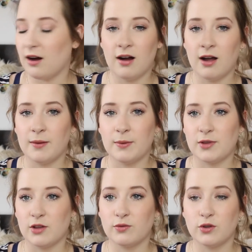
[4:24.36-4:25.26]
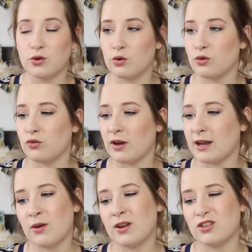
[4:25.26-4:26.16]
I'm obsessed with unicorns right
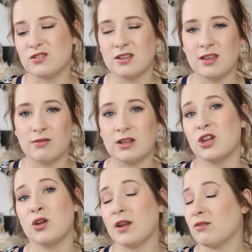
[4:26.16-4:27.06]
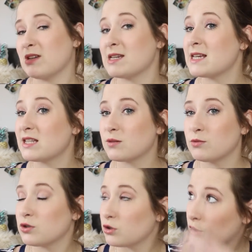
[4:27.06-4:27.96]
now, and I just think they're really cute, and I really needed some
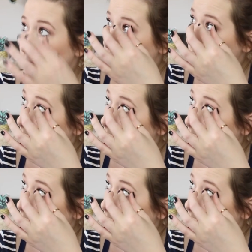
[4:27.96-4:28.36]
new socks.